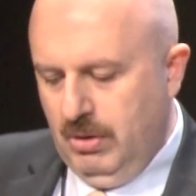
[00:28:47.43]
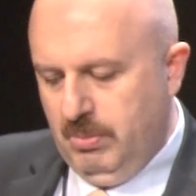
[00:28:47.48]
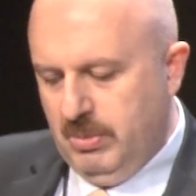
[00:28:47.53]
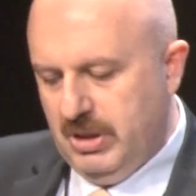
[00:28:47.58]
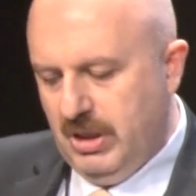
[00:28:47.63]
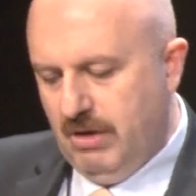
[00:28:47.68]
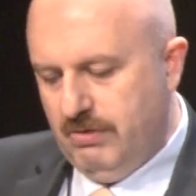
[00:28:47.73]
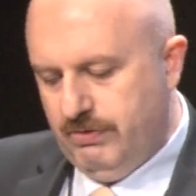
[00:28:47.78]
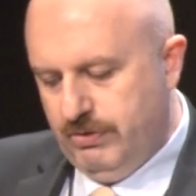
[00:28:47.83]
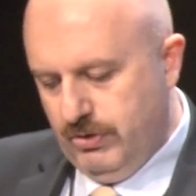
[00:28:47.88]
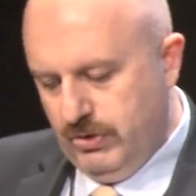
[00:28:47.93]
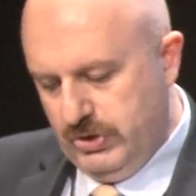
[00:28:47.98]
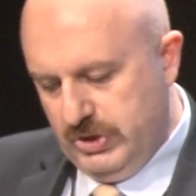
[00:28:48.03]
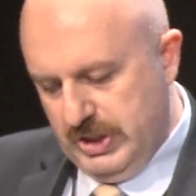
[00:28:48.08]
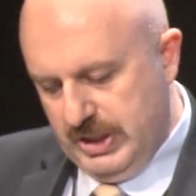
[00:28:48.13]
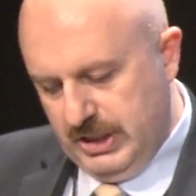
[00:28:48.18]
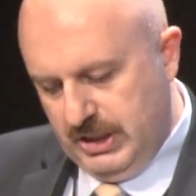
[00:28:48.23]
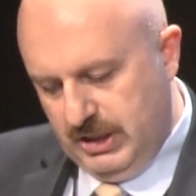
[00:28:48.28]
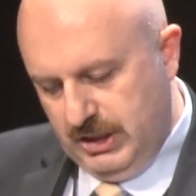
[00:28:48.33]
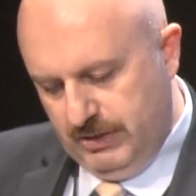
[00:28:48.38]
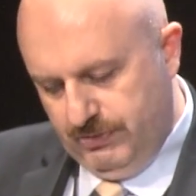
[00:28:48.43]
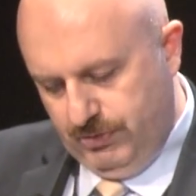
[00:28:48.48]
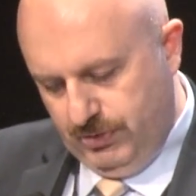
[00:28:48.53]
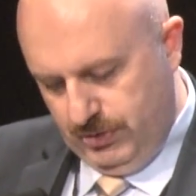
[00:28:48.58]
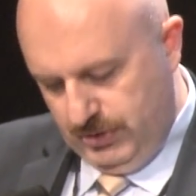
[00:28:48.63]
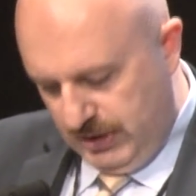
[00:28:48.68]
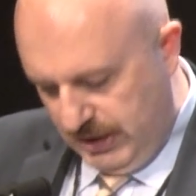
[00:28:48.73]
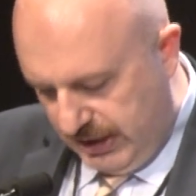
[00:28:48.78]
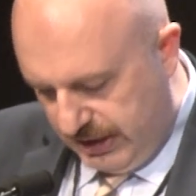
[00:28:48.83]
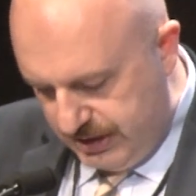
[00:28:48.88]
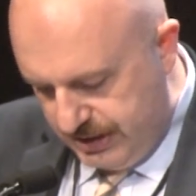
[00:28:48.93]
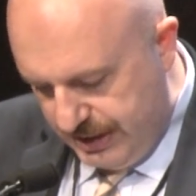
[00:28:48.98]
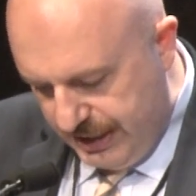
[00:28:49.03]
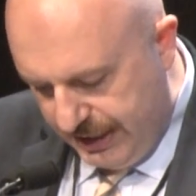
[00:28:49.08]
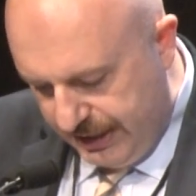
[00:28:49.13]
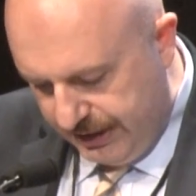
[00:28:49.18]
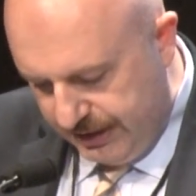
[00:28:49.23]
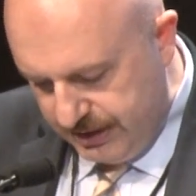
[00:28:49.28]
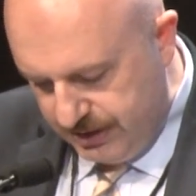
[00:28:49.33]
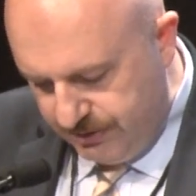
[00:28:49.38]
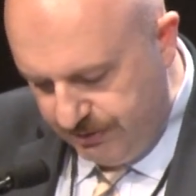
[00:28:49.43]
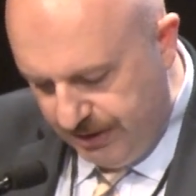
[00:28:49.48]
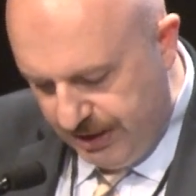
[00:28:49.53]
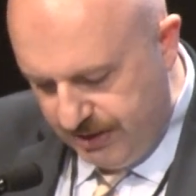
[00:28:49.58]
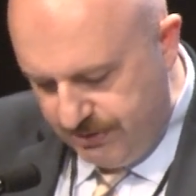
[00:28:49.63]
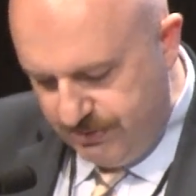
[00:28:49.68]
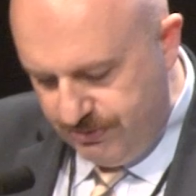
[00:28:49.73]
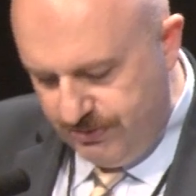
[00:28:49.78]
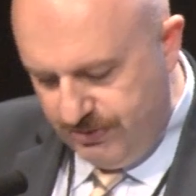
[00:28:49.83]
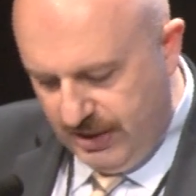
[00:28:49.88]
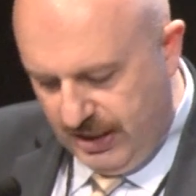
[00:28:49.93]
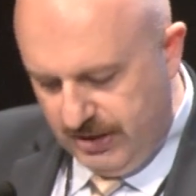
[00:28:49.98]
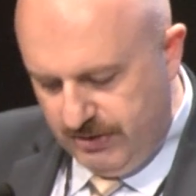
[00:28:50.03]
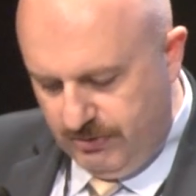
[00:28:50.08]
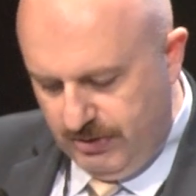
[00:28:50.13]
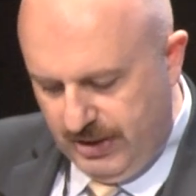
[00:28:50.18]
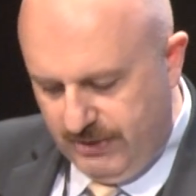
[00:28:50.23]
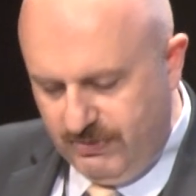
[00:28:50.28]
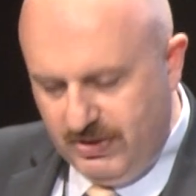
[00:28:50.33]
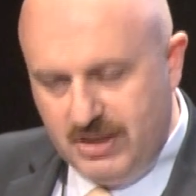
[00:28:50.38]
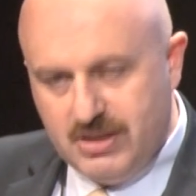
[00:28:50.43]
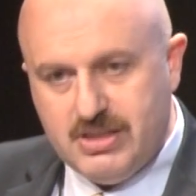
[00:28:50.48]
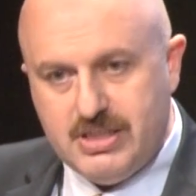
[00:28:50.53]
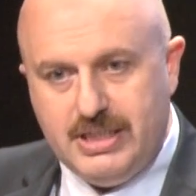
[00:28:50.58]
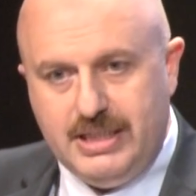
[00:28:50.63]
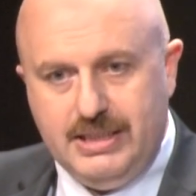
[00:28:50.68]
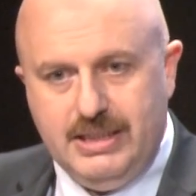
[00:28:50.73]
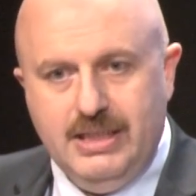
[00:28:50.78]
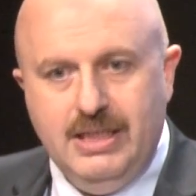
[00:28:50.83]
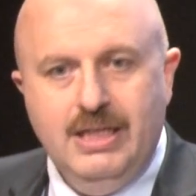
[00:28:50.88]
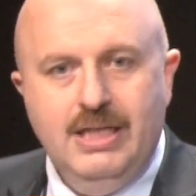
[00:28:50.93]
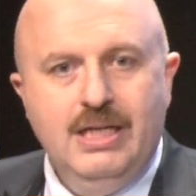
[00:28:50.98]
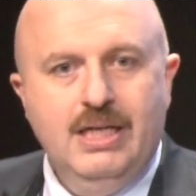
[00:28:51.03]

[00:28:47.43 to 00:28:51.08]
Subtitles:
But unfortunately, for the last 10 years, we have not seen